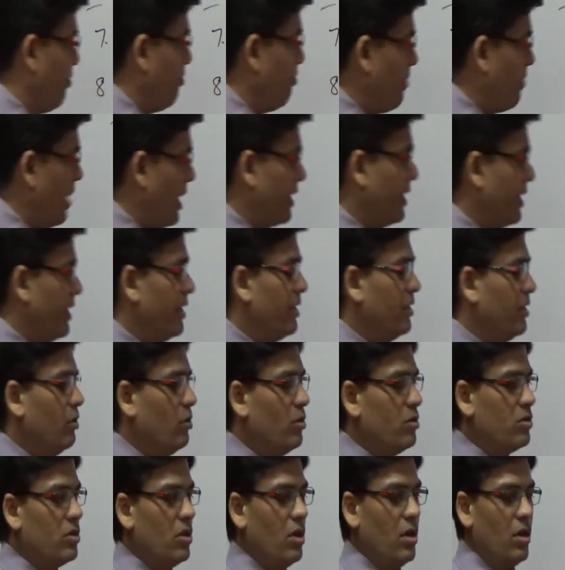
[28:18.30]
market
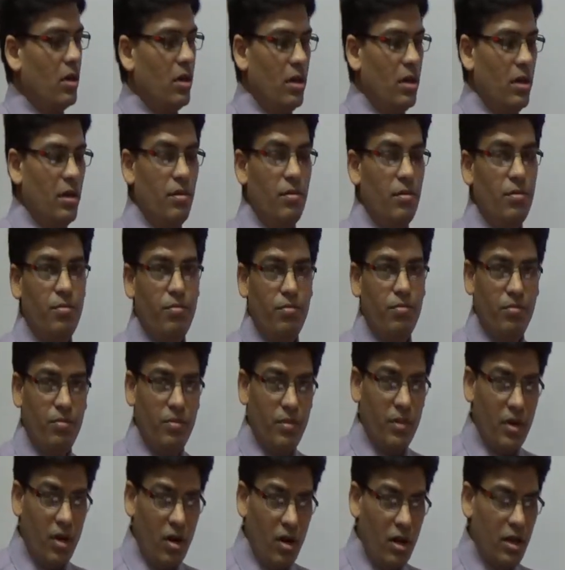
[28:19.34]
those,
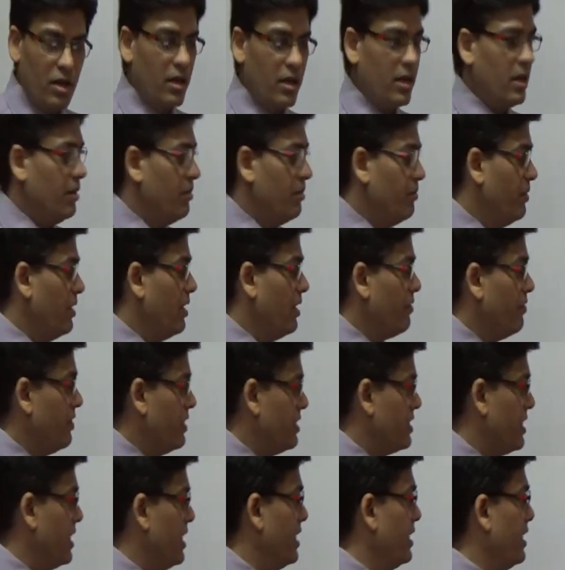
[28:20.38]
where we
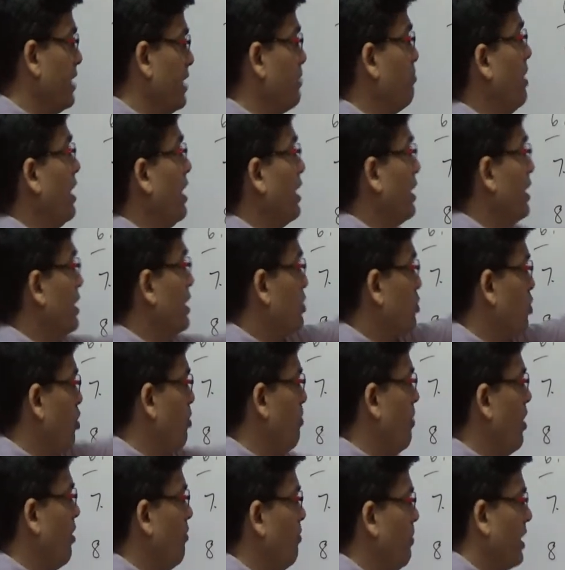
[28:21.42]
say that
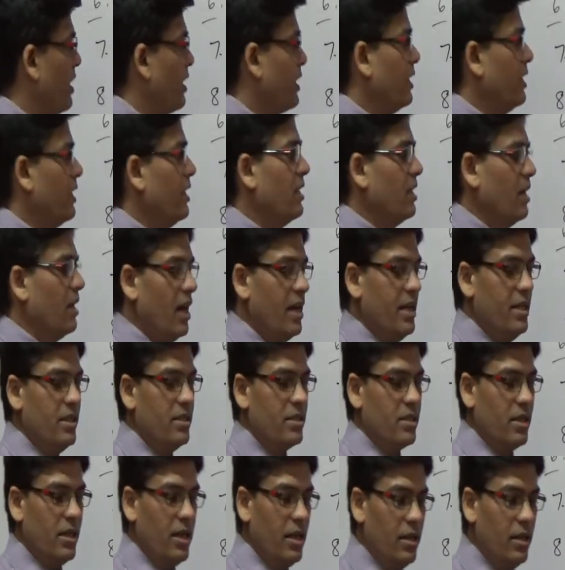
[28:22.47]
scope of marketing
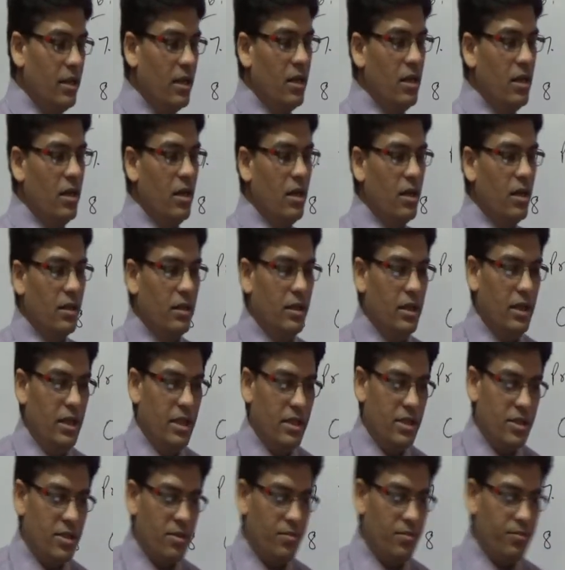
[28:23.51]
lies in
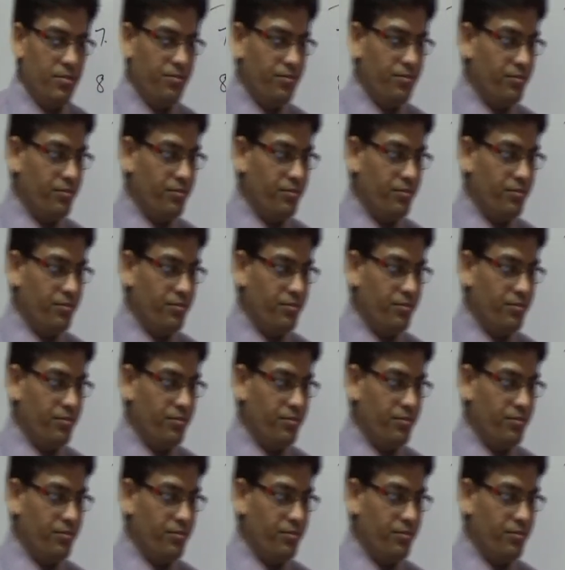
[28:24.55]
these.